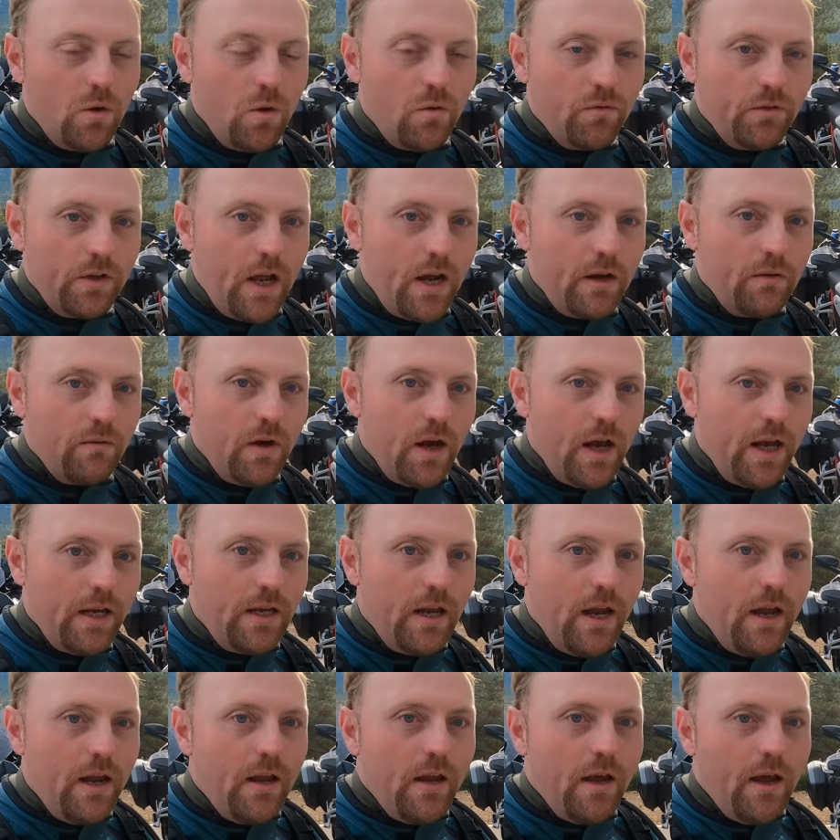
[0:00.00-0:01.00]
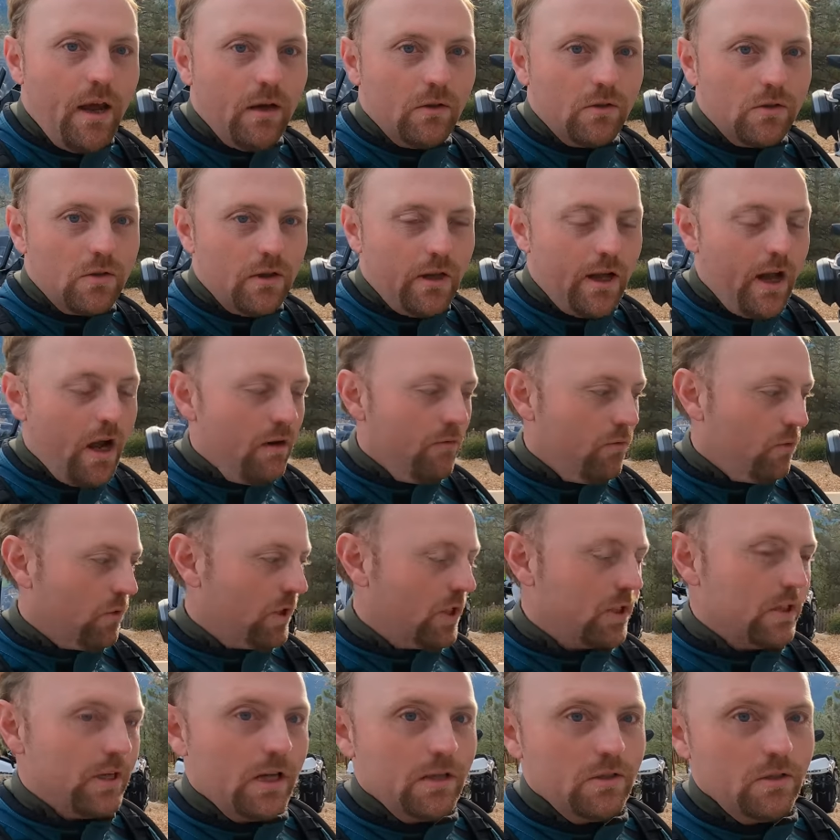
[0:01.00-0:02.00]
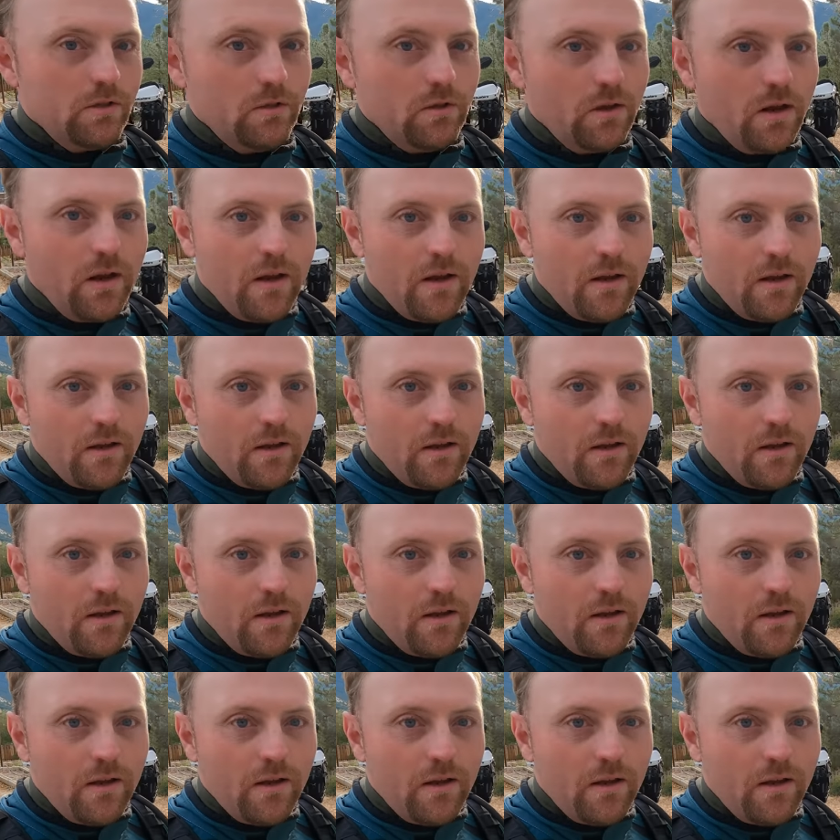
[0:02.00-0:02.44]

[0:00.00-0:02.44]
an overnight ride out to the California desert.